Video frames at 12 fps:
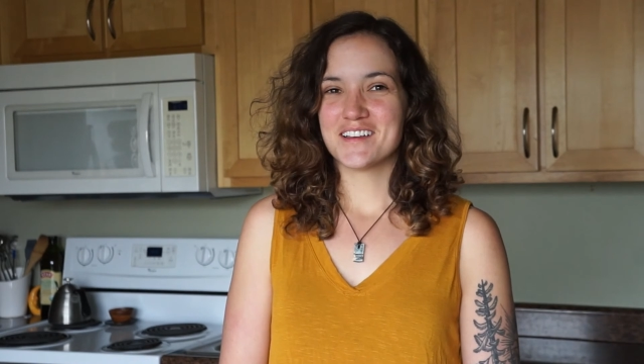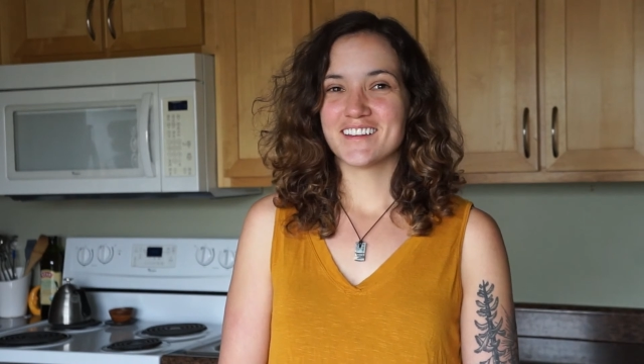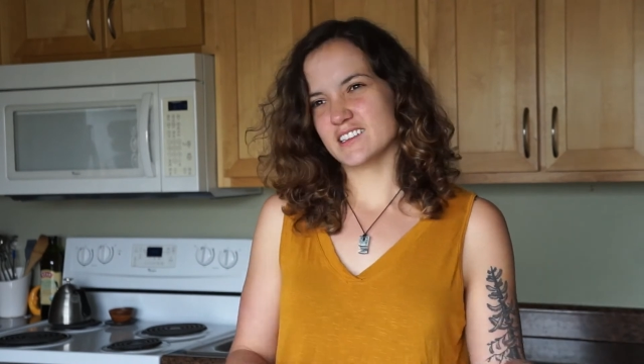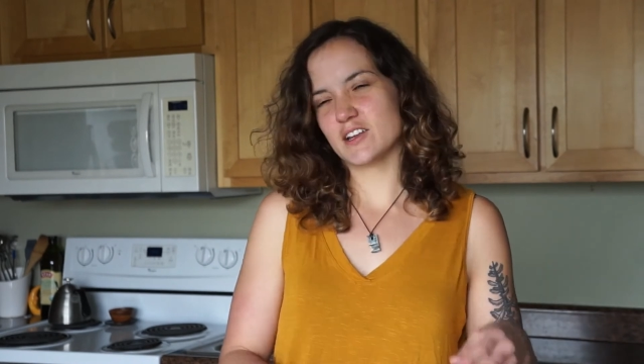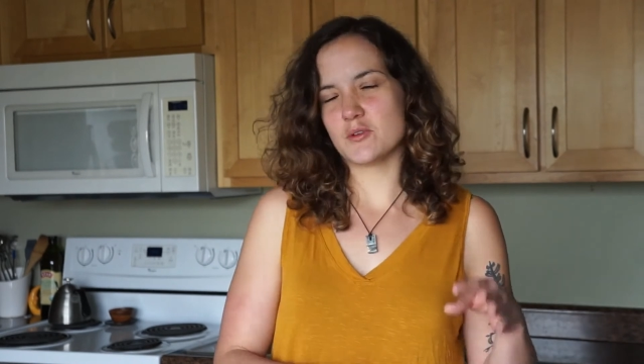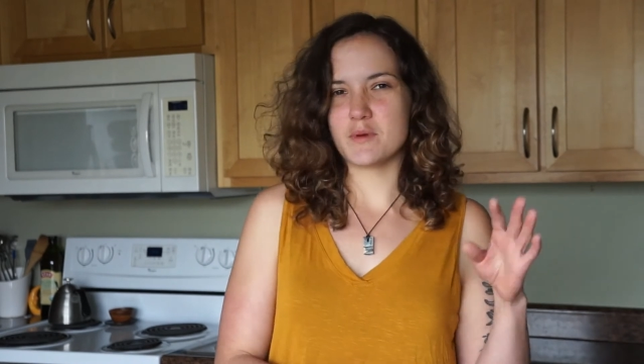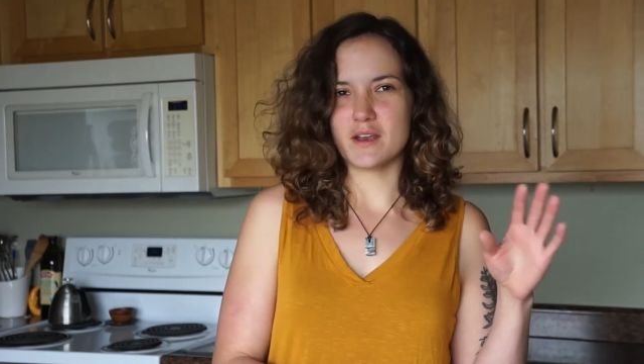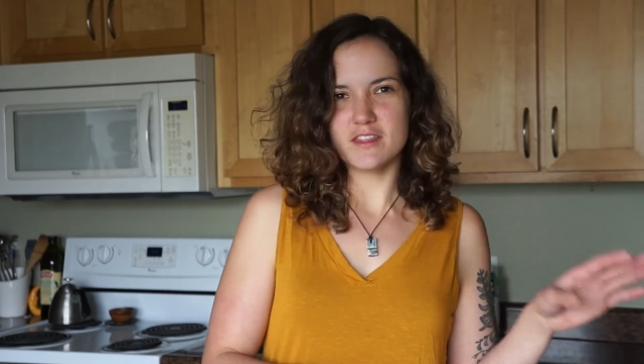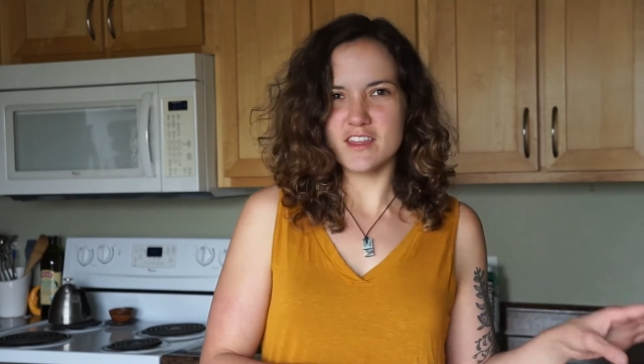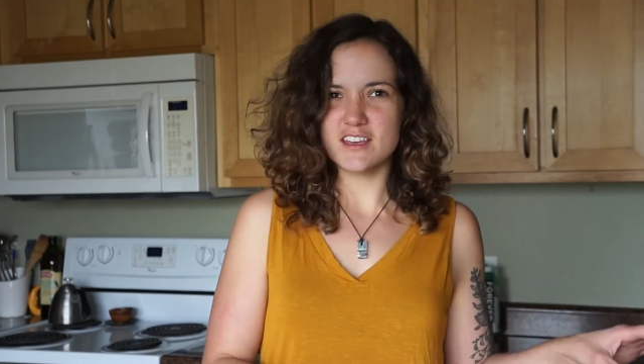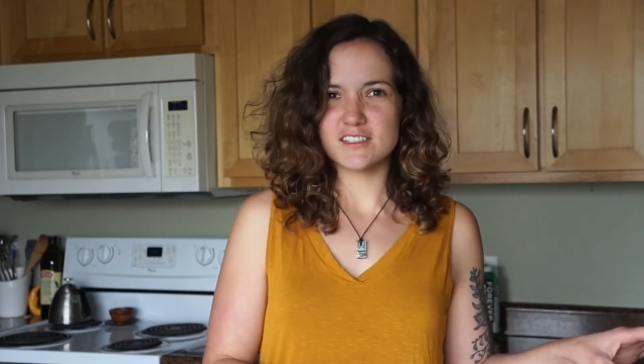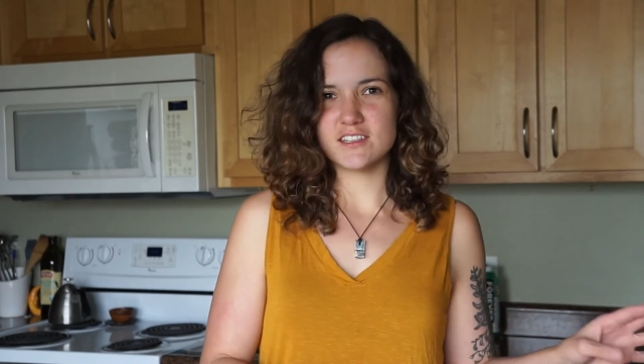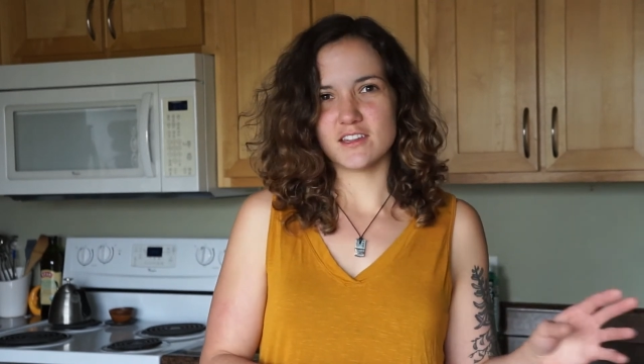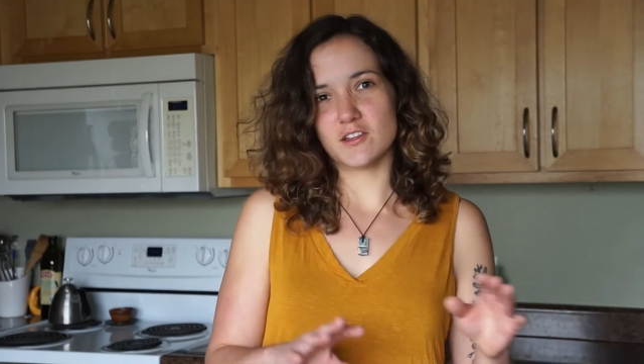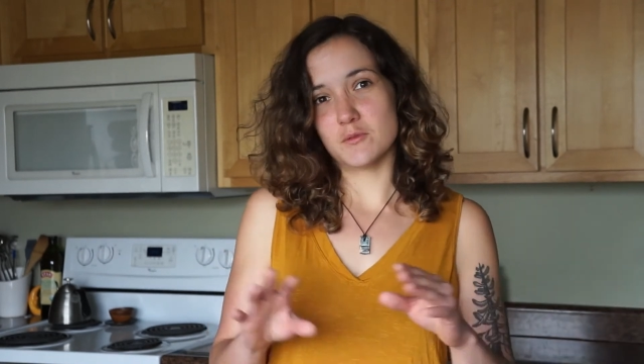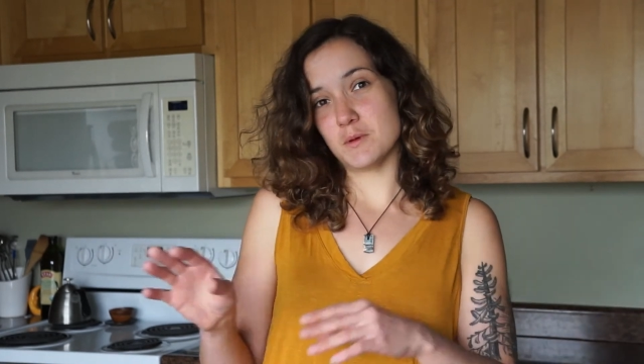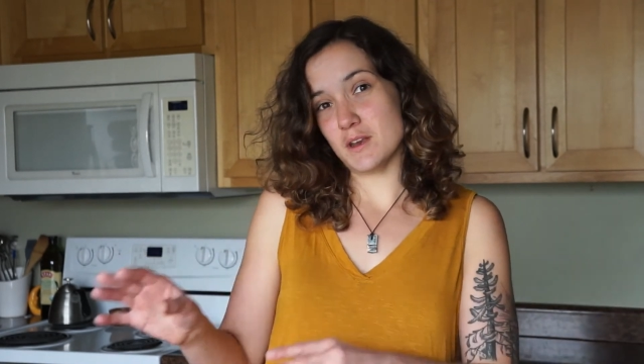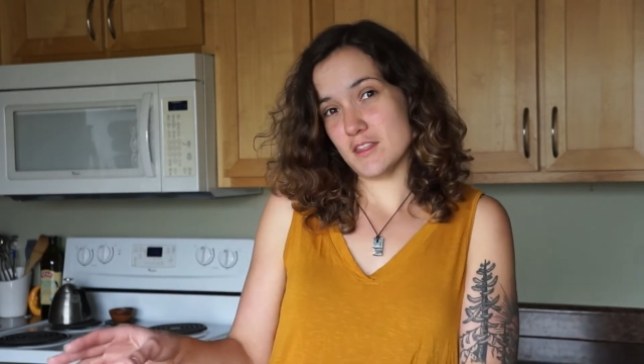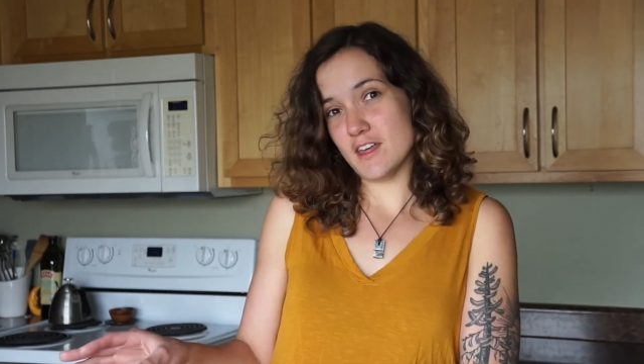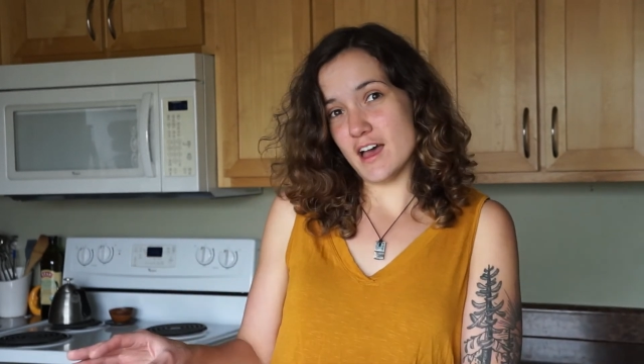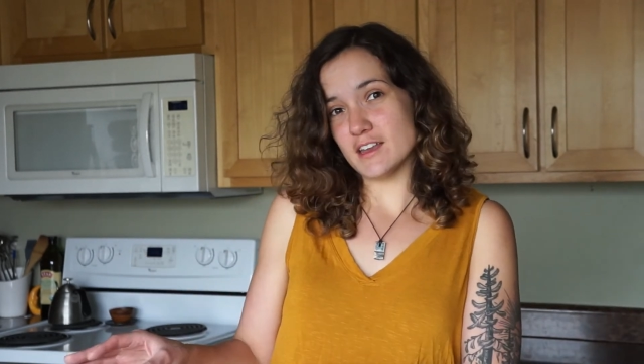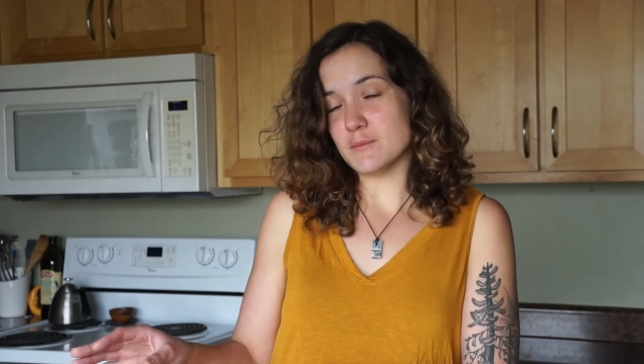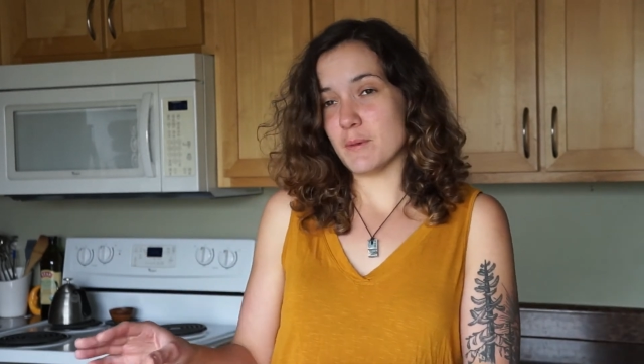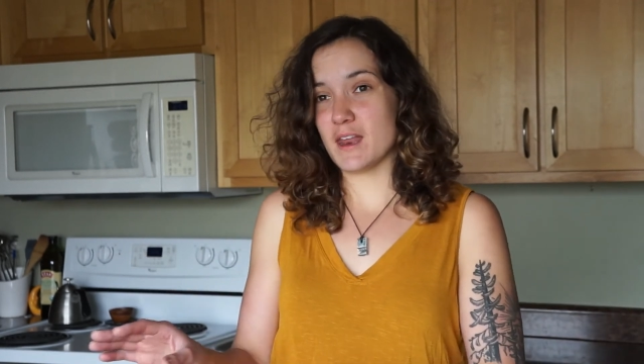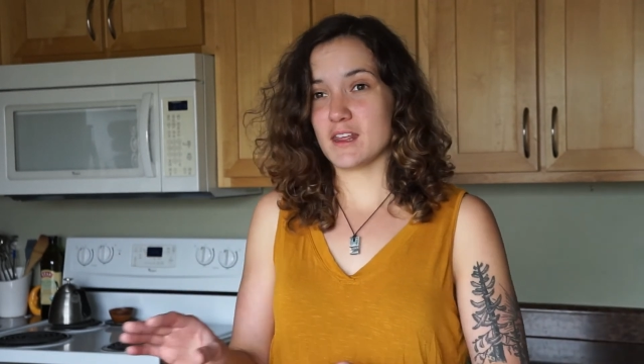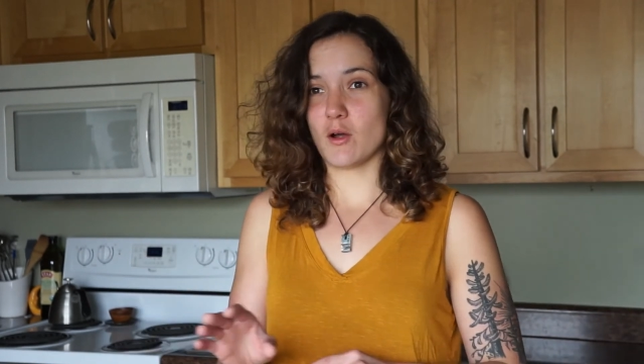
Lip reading: a little bit of this, a little bit of that, depending